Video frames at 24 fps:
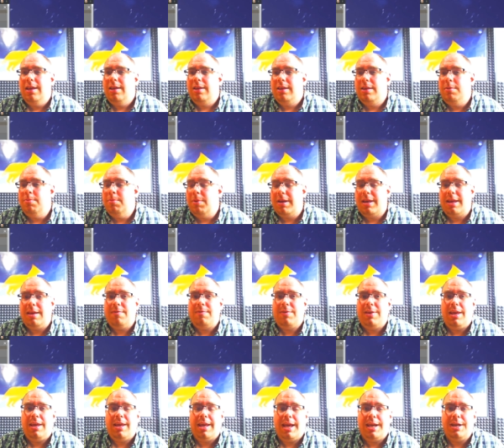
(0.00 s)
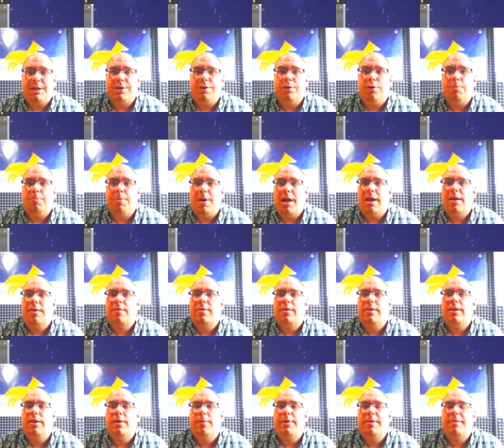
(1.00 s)
You might get the occasional
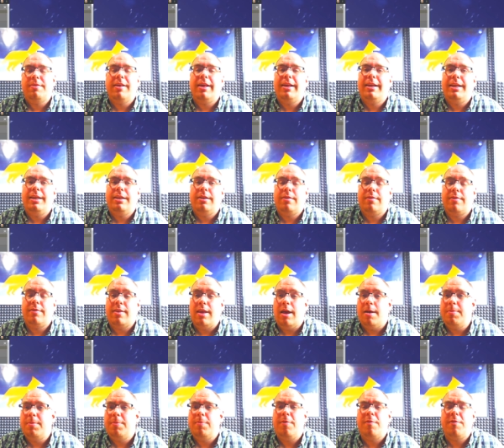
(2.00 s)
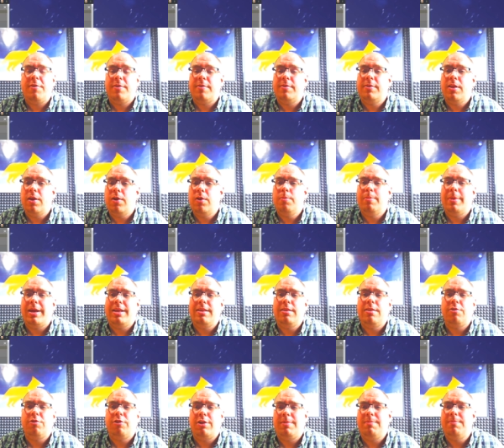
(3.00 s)
person who is slightly disturbed, but there is no
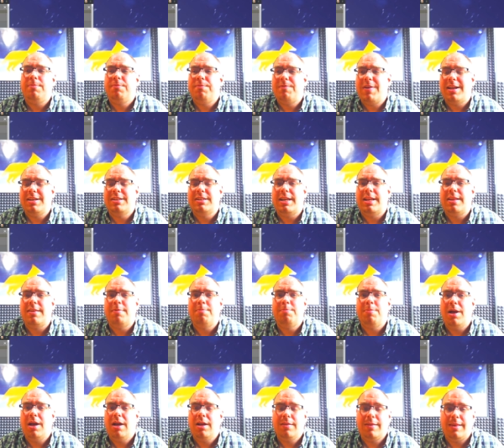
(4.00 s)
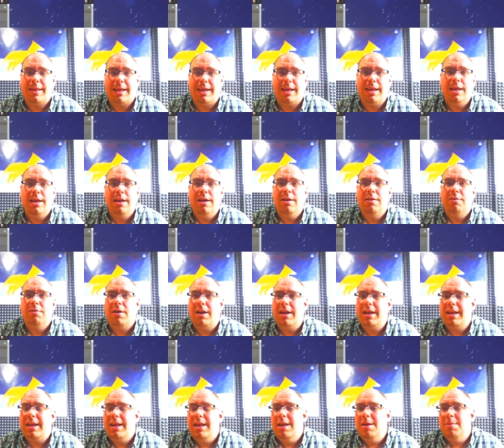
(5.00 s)
mainstream fascist party,
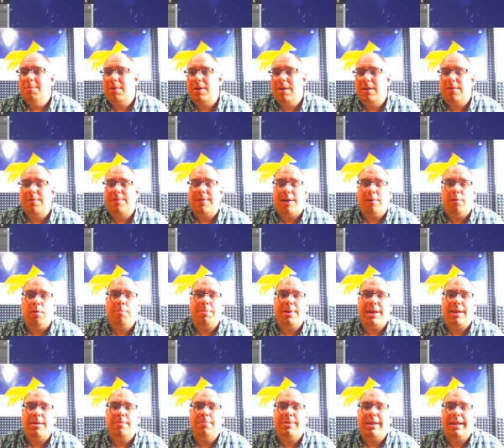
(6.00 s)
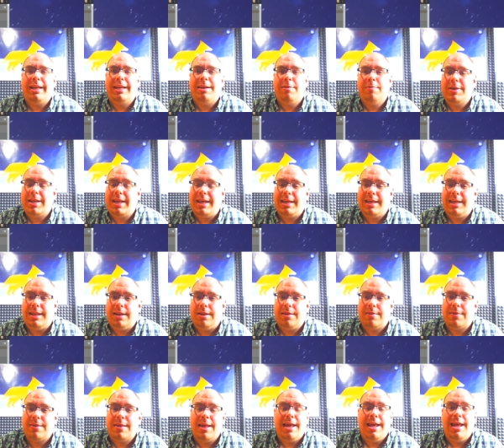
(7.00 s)
right? Because that would be completely
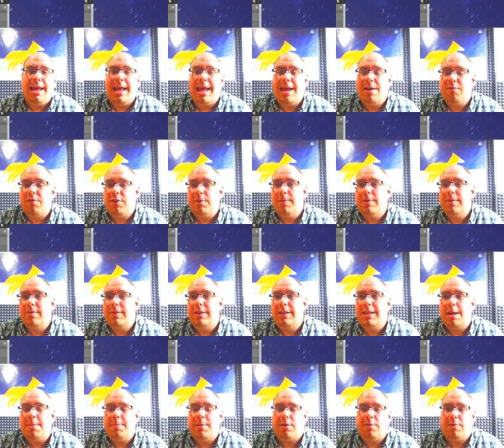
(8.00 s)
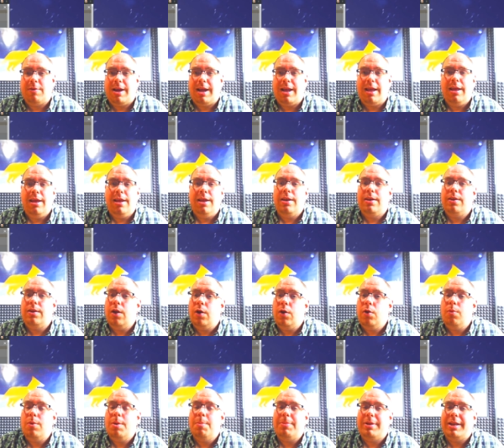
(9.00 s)
ridiculous. Everyone's a Democrat, no
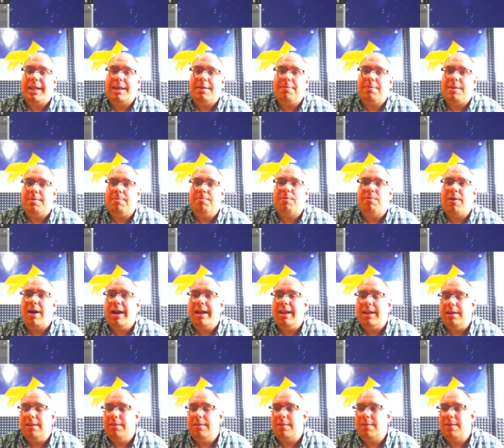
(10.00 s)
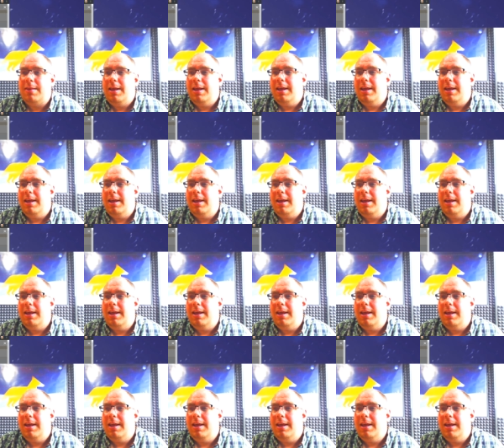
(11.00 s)
one believes in violence.